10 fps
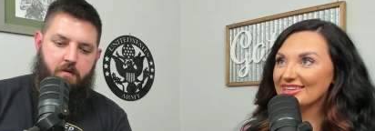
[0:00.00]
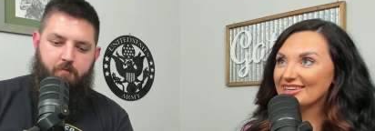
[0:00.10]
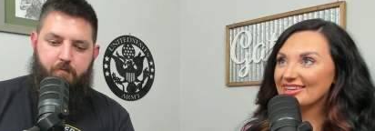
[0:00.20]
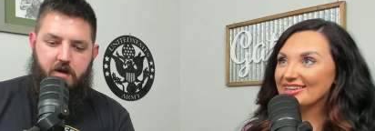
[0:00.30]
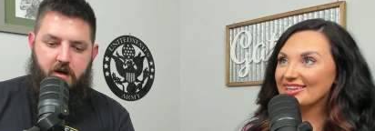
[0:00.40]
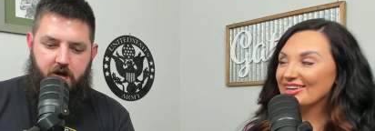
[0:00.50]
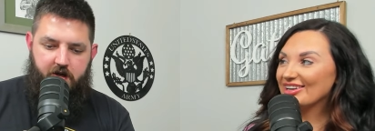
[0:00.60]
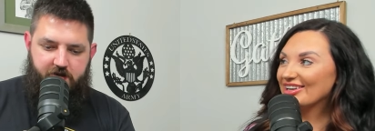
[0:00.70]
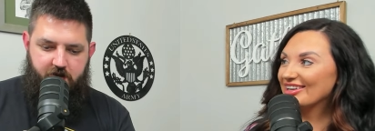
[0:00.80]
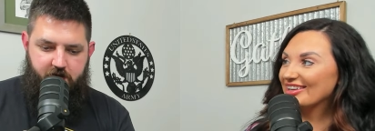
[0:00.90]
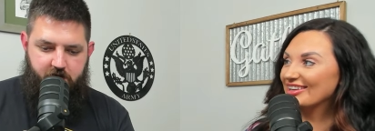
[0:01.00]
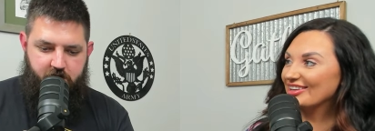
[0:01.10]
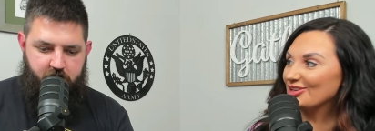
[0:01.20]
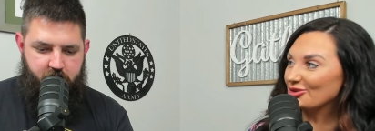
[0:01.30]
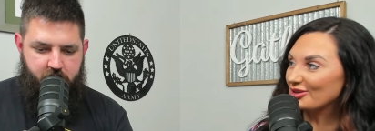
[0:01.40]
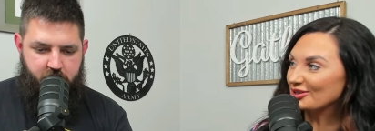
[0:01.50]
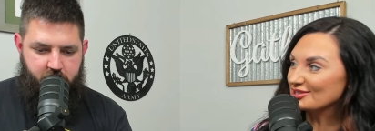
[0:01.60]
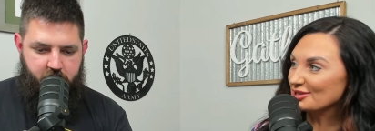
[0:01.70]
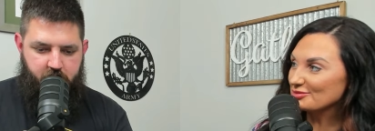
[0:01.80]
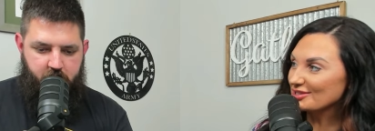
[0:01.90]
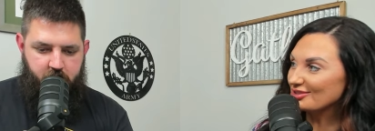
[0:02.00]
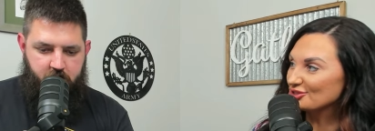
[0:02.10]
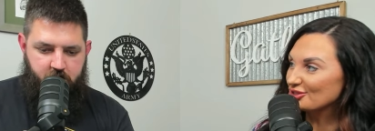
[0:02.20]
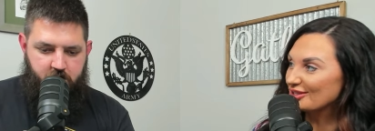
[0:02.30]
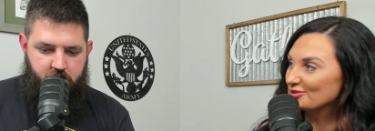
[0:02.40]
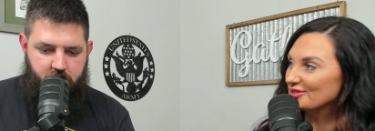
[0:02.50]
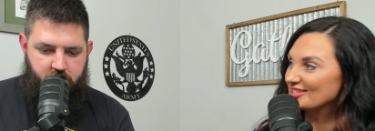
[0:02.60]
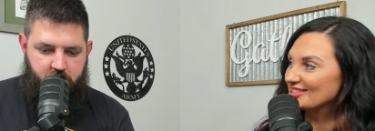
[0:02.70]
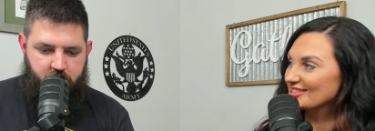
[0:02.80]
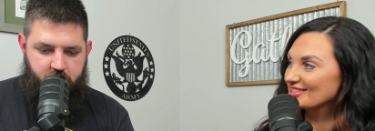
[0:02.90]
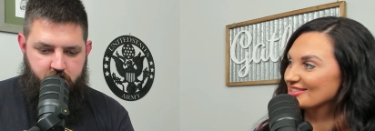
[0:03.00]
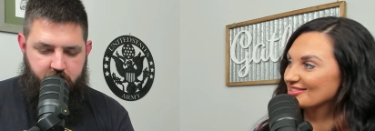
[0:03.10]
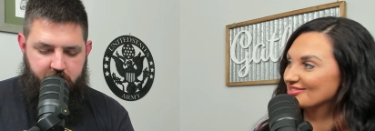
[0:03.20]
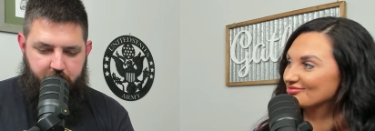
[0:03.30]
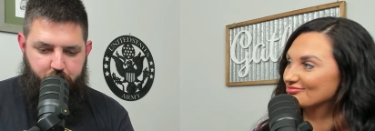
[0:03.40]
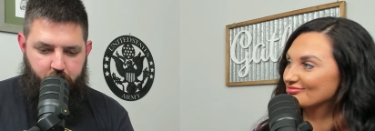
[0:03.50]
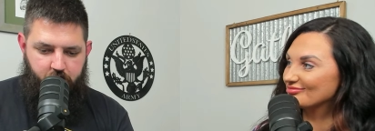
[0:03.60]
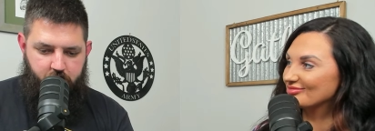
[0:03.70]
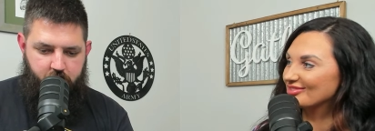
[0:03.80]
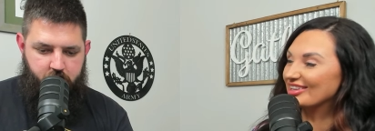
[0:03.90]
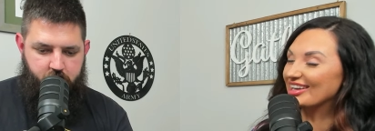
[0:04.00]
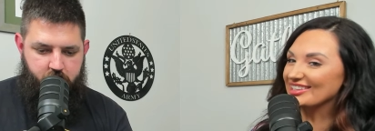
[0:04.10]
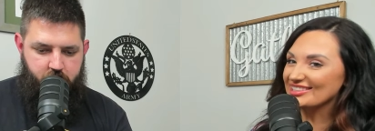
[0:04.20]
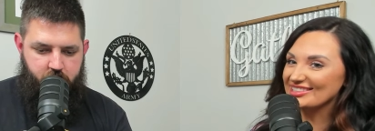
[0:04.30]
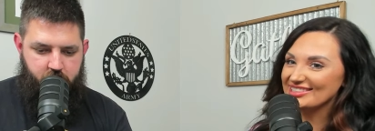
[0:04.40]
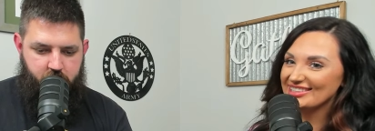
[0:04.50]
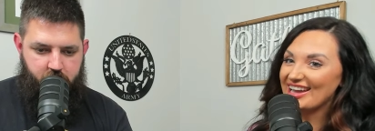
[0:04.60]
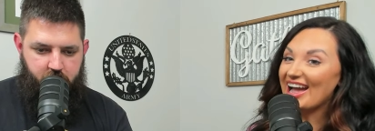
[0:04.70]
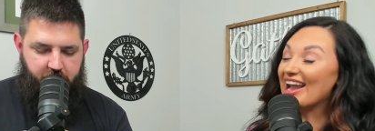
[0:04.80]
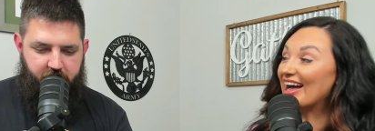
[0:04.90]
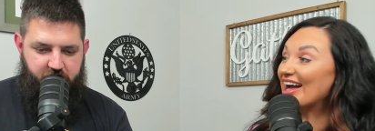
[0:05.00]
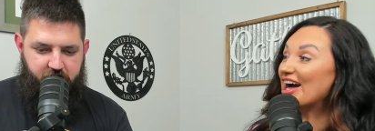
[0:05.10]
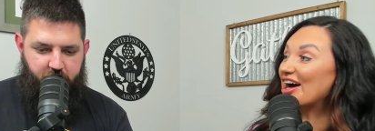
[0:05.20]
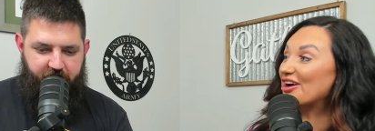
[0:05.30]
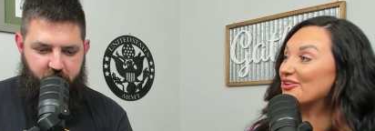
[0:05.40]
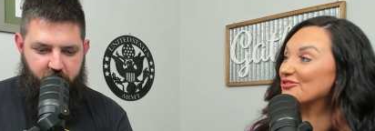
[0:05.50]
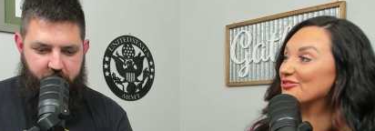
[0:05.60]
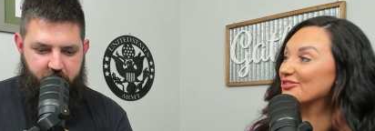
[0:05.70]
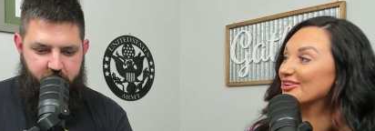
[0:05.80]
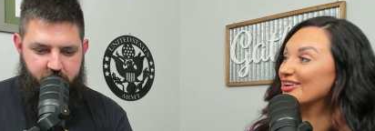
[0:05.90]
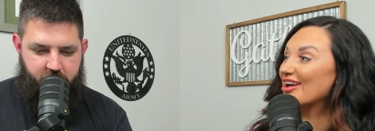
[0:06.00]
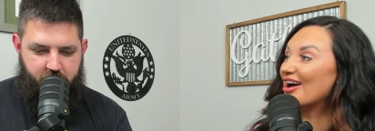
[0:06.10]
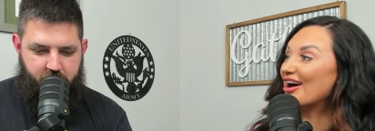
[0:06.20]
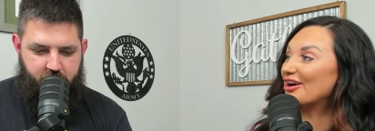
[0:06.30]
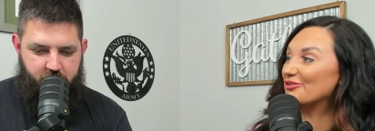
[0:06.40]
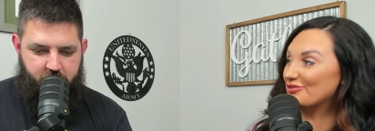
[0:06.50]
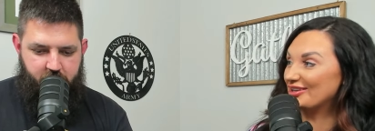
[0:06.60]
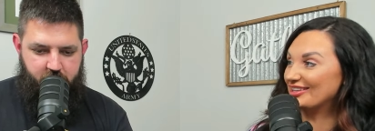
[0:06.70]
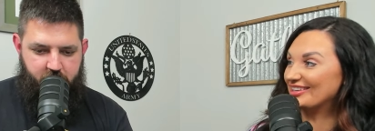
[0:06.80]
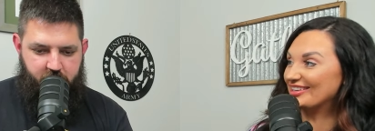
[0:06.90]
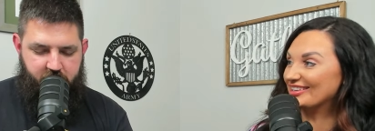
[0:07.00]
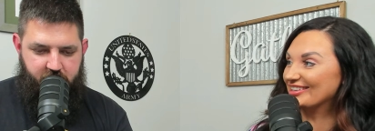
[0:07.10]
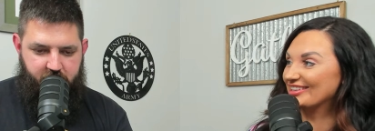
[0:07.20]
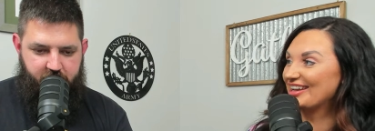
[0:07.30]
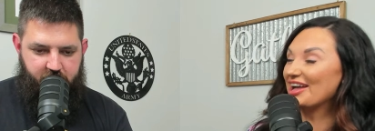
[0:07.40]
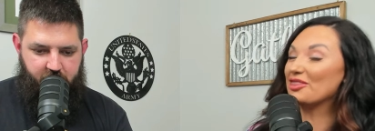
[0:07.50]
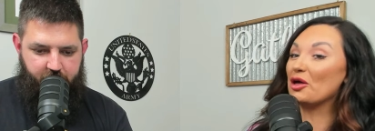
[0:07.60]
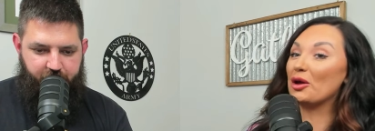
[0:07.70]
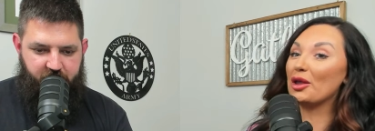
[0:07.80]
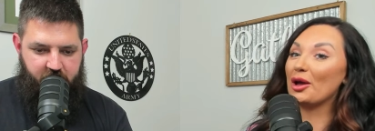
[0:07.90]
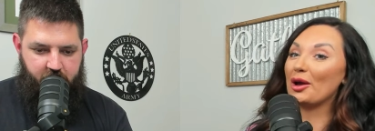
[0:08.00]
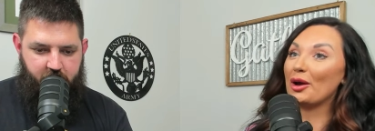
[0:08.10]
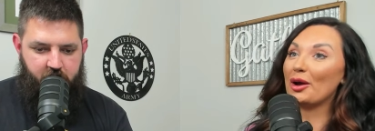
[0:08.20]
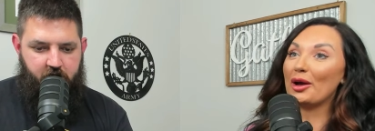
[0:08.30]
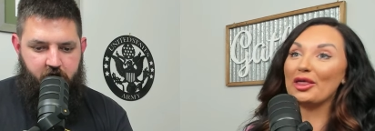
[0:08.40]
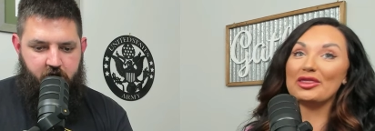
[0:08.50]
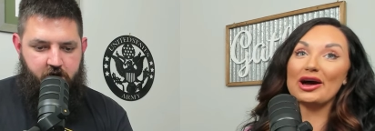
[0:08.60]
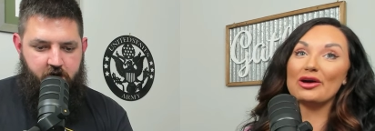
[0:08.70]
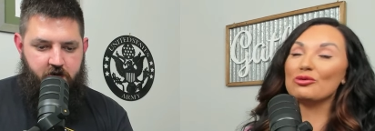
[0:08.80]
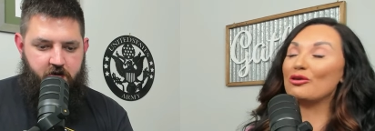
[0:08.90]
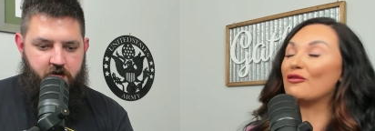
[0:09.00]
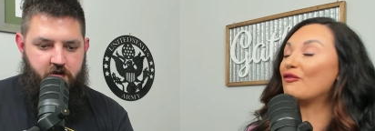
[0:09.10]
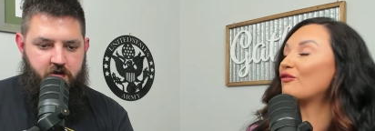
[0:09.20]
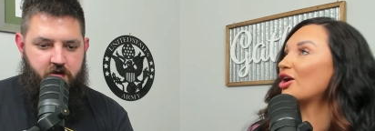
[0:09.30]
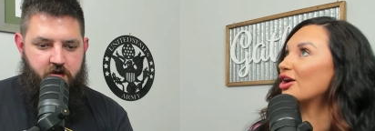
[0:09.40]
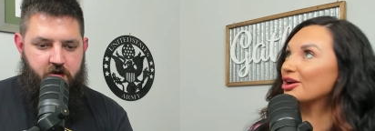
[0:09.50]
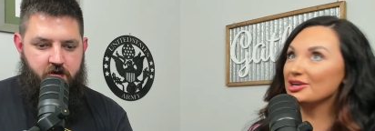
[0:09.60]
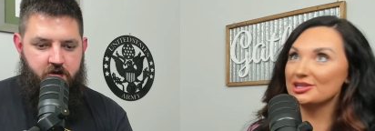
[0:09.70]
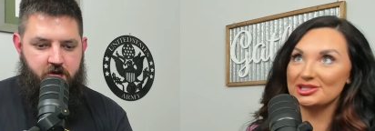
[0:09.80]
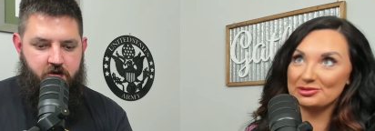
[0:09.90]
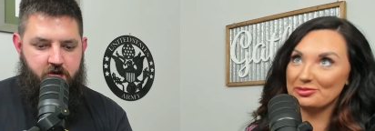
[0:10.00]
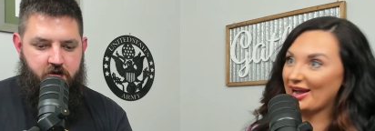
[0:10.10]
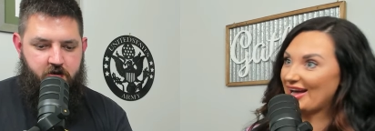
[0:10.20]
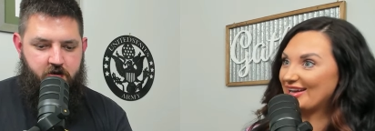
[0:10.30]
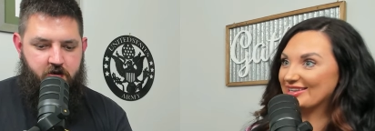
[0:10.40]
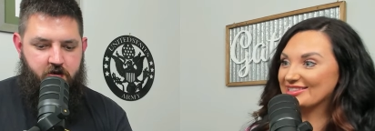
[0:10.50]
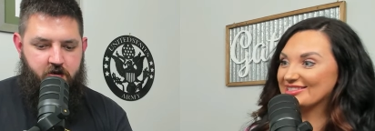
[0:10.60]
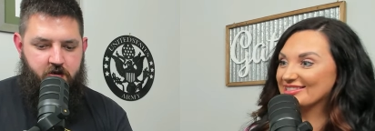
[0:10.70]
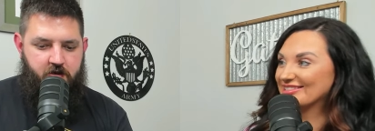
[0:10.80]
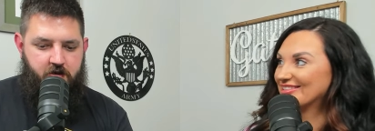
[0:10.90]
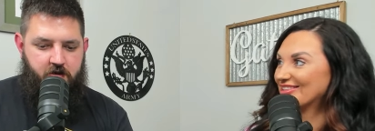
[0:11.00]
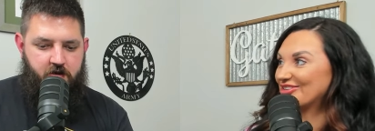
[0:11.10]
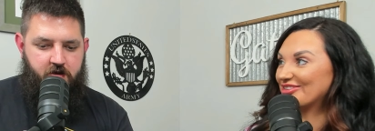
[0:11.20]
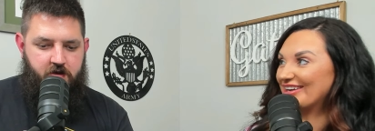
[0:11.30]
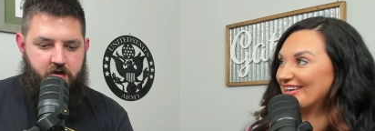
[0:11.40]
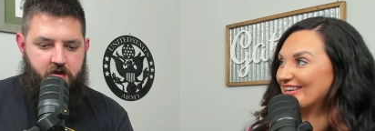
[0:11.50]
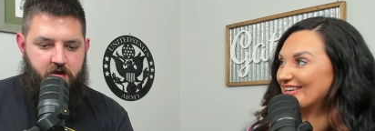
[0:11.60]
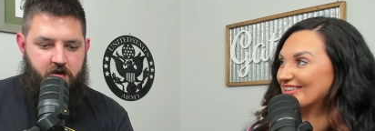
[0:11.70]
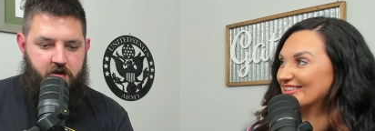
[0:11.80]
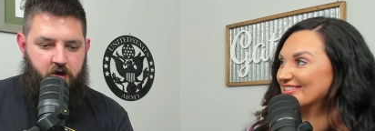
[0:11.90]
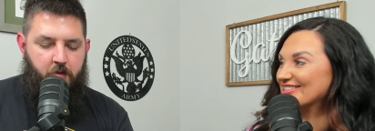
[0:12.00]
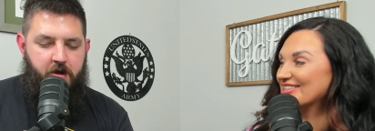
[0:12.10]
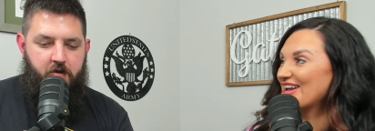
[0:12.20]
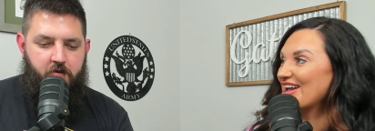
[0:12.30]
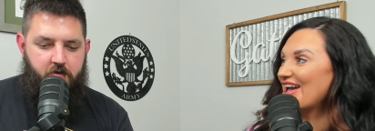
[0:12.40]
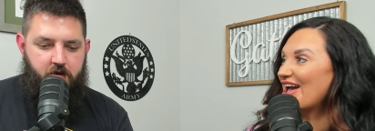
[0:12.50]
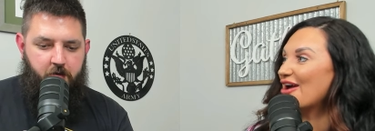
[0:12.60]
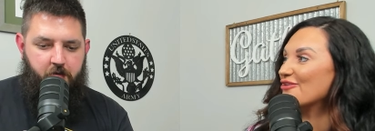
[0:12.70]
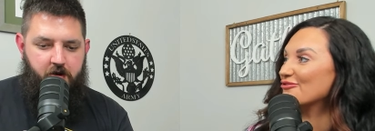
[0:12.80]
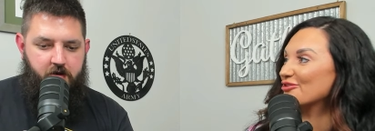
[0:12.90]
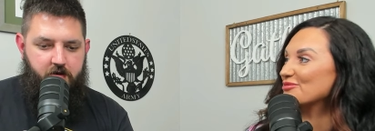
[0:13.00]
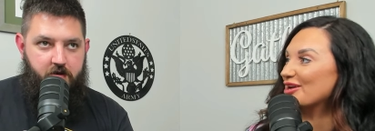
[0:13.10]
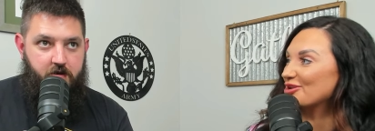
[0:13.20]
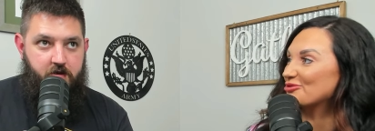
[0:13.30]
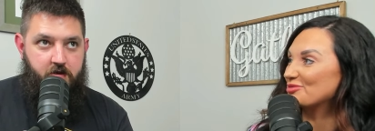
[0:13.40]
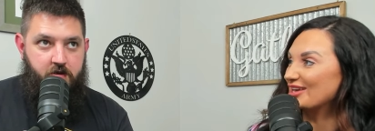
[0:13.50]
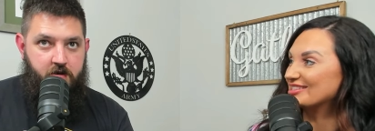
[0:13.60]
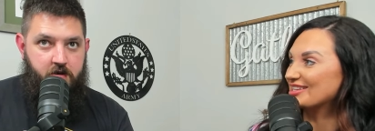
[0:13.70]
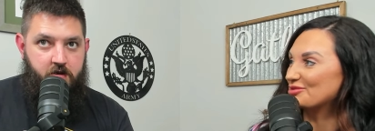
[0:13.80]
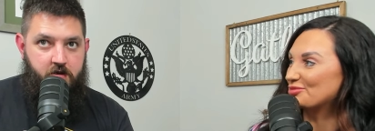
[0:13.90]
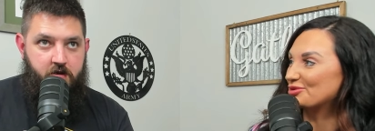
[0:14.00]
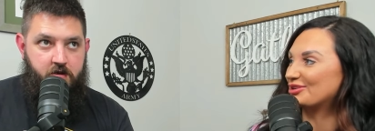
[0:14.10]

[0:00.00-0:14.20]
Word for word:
Speaker 1: But you know what else comes out July 26th? Deadpool. Yes. I and I have 24th a feeling that that will far surpass the rating. Nobody, nobody everybody will be at Deadpool.